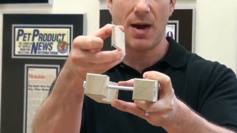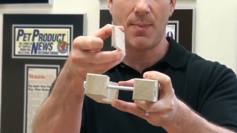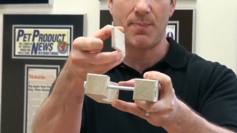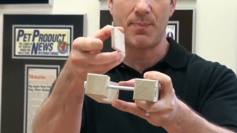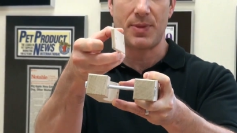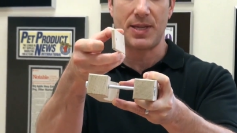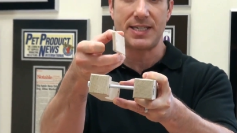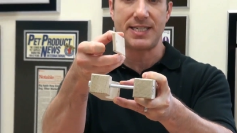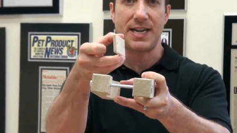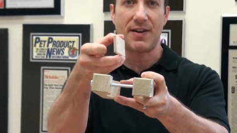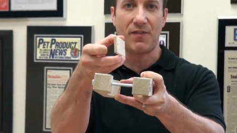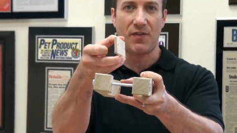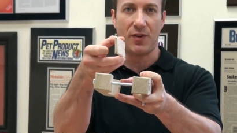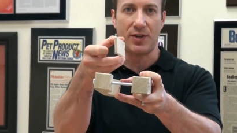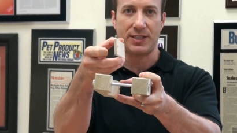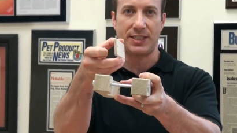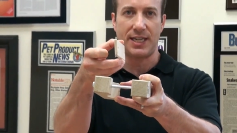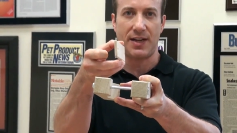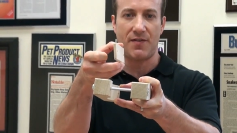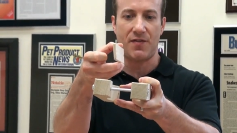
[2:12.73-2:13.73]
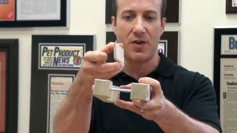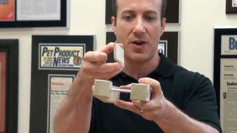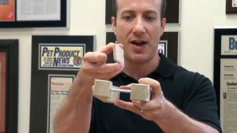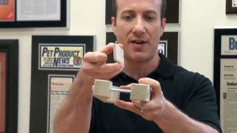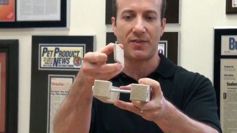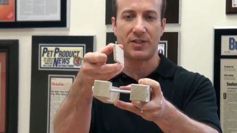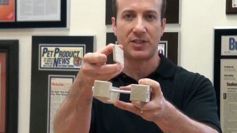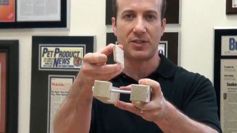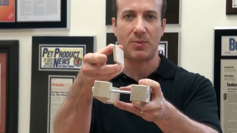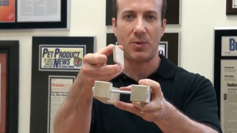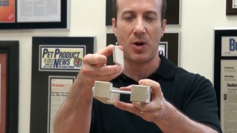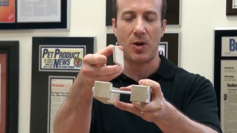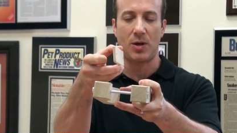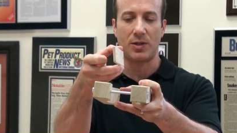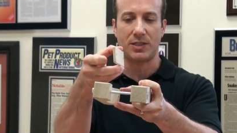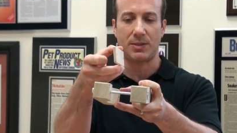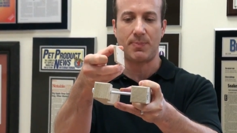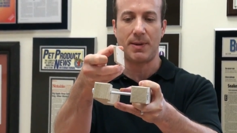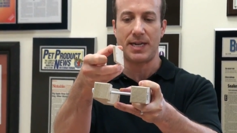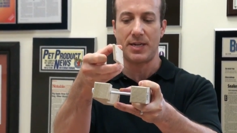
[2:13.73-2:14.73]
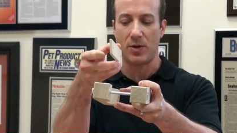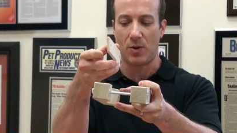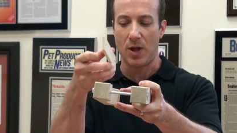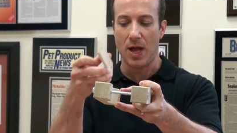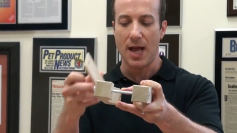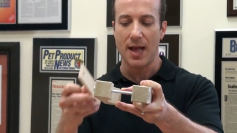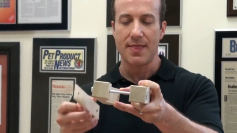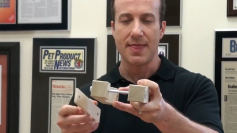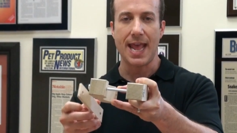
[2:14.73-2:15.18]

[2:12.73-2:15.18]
up the difference if you have a small spindle.